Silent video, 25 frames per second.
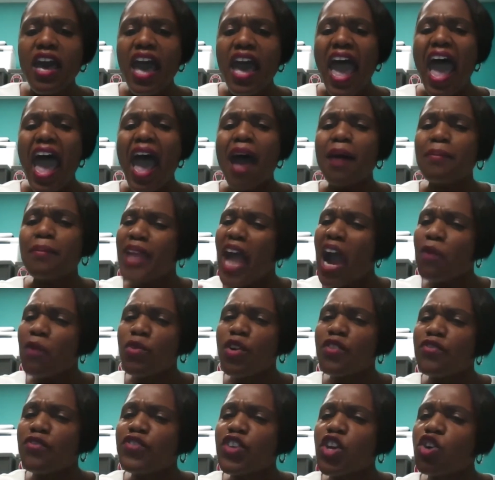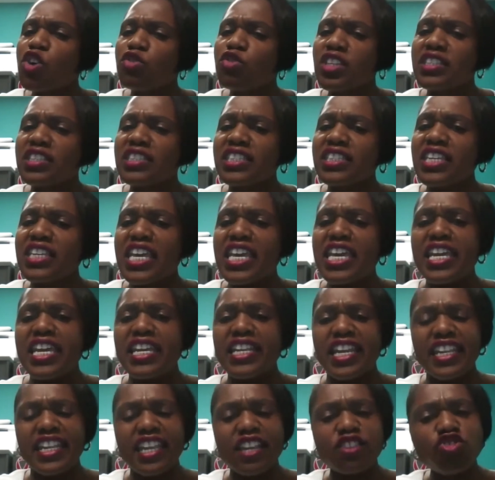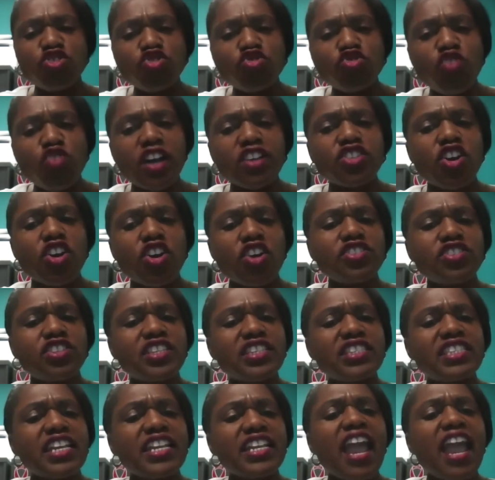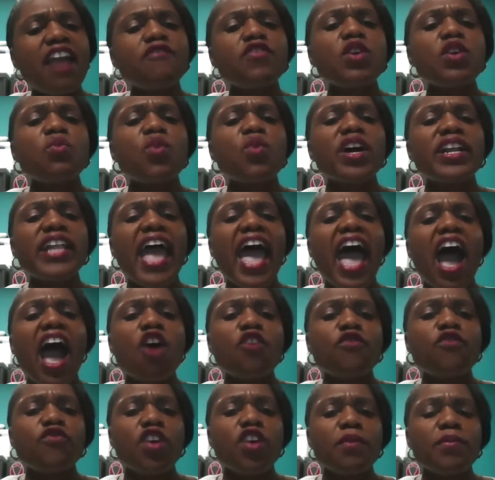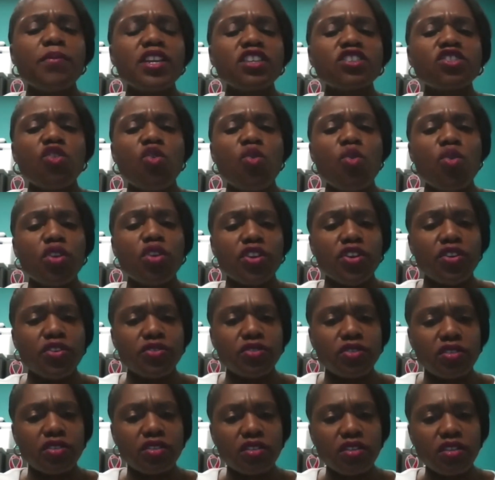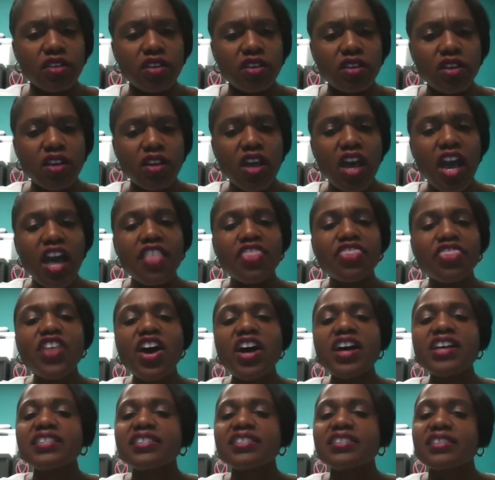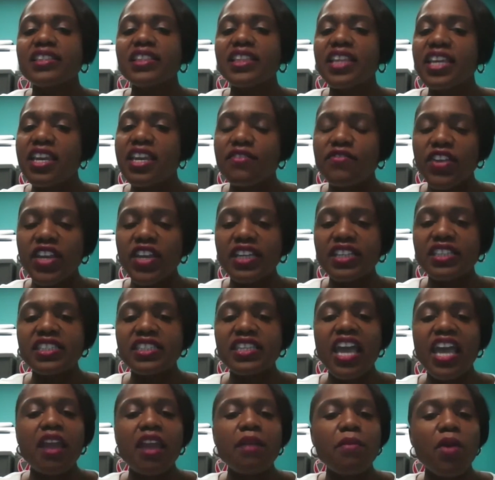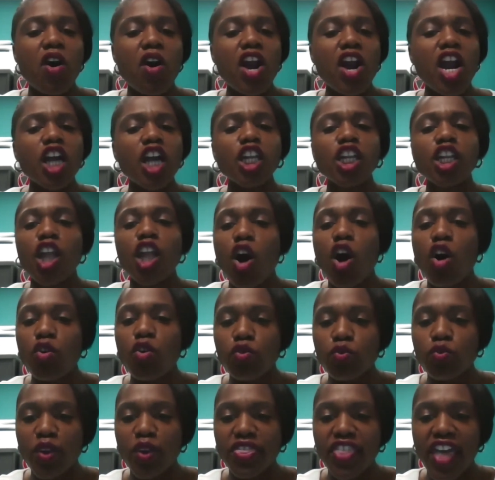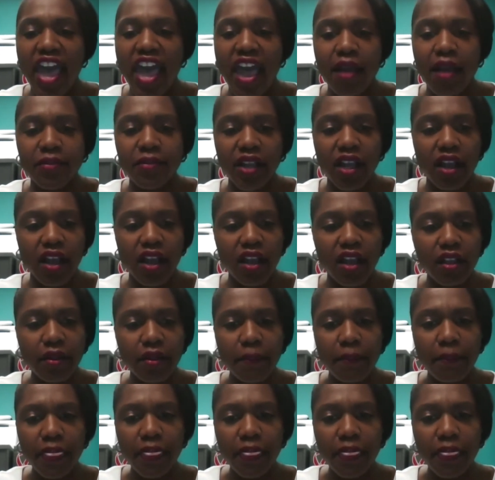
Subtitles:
Amnon refuses to eat and instructs her to send everyone out from his quarters, thus leaving Tamar alone with Amnon.